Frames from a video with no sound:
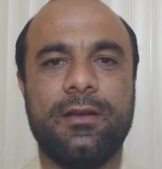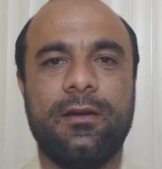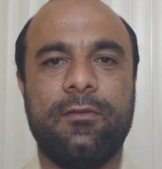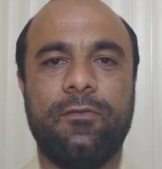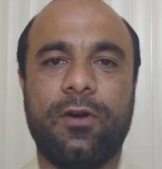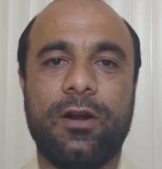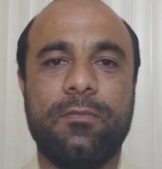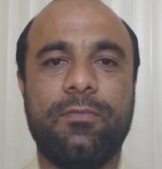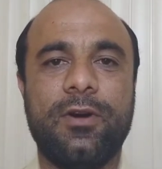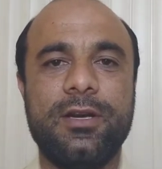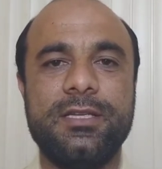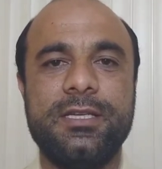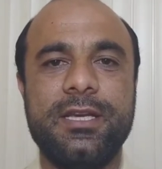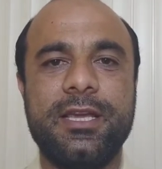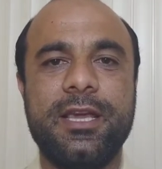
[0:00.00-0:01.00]
Foreign
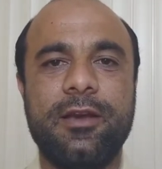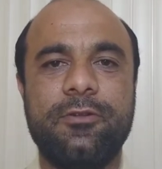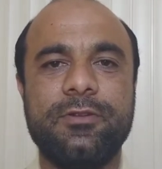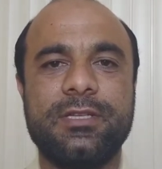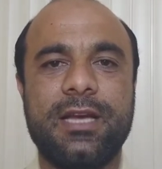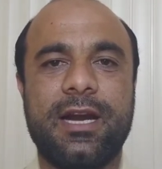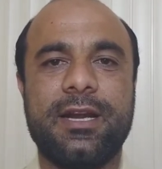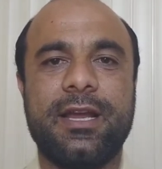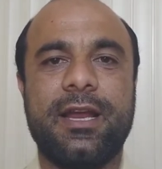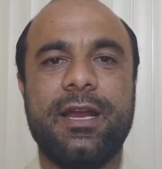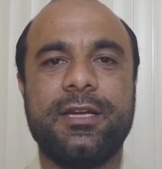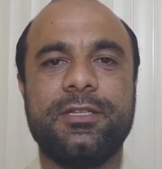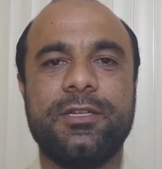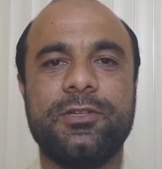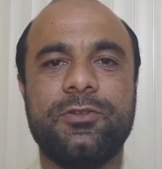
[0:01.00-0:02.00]
policy gives a
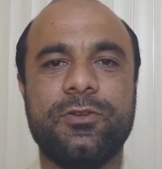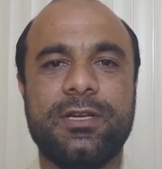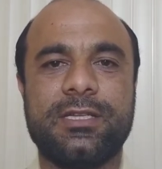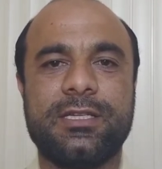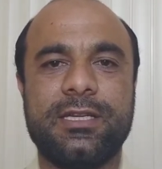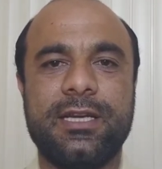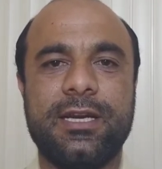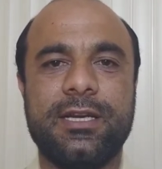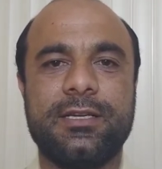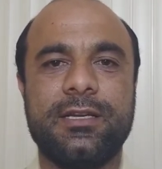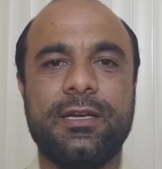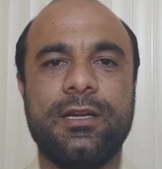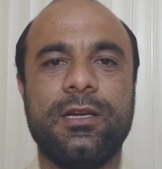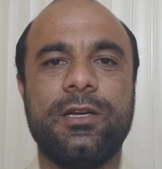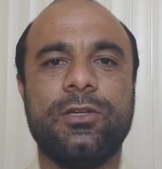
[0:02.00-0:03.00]
direction to a
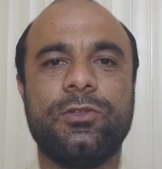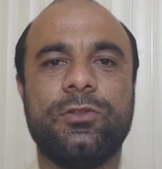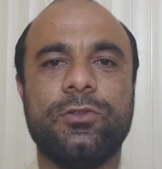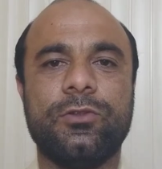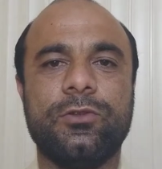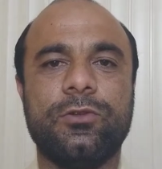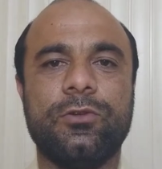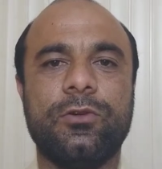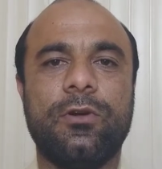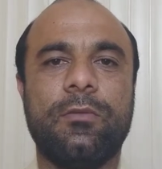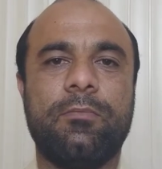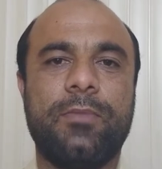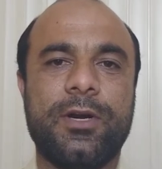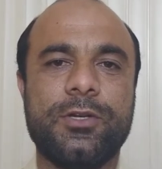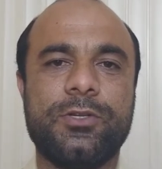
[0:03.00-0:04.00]
state to
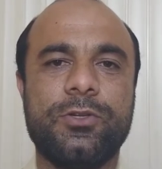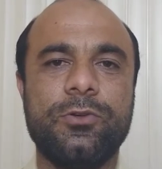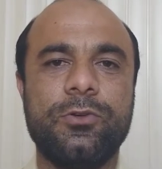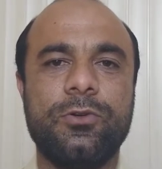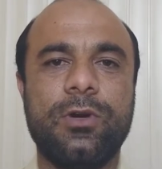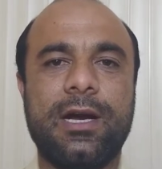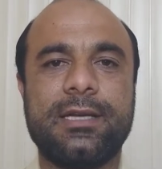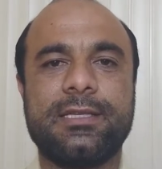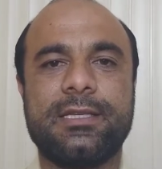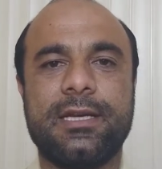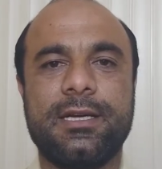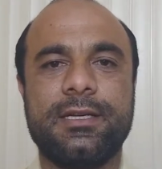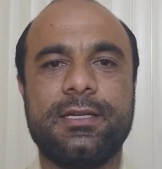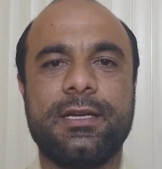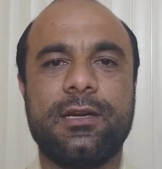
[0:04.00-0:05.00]
pursue a
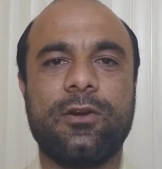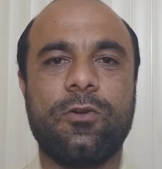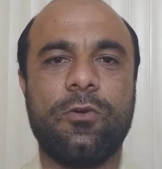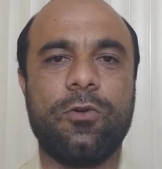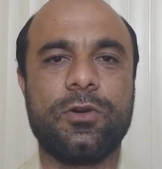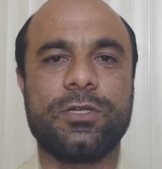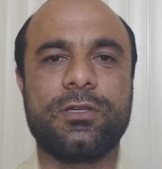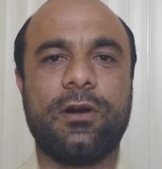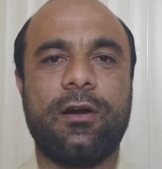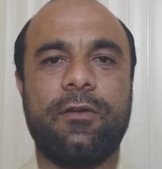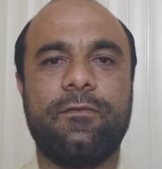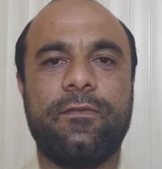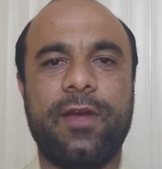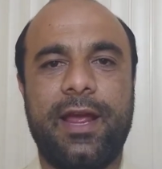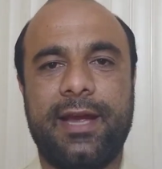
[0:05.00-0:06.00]
certain course
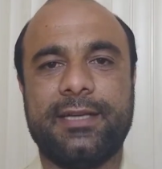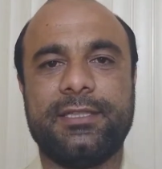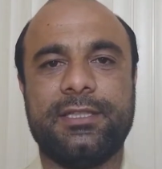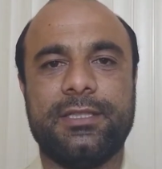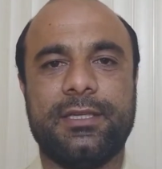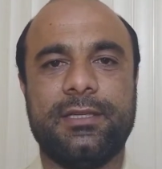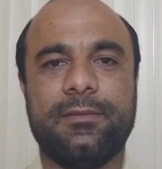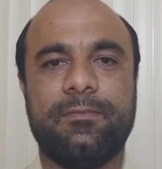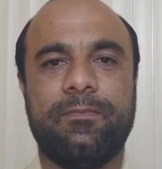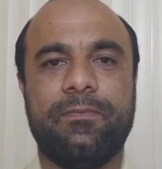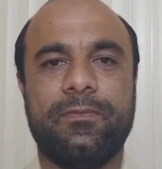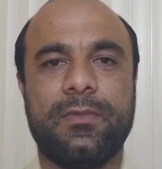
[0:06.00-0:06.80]
of action.